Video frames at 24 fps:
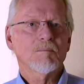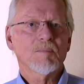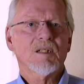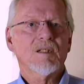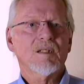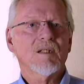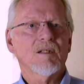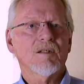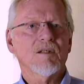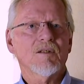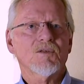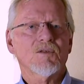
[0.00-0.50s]

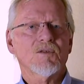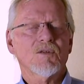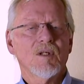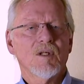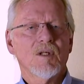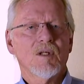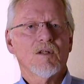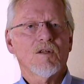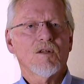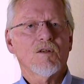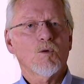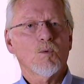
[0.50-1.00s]
because
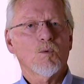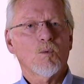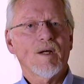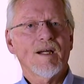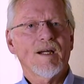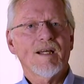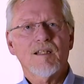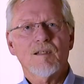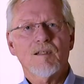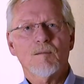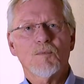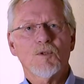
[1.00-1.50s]
the
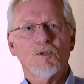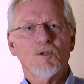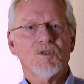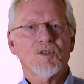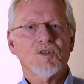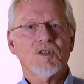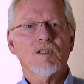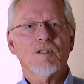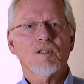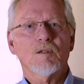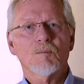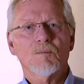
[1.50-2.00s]
way that
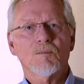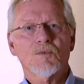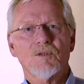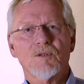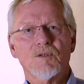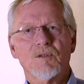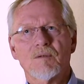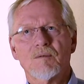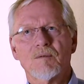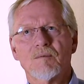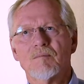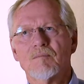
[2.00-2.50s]

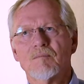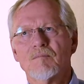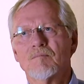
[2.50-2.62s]
museums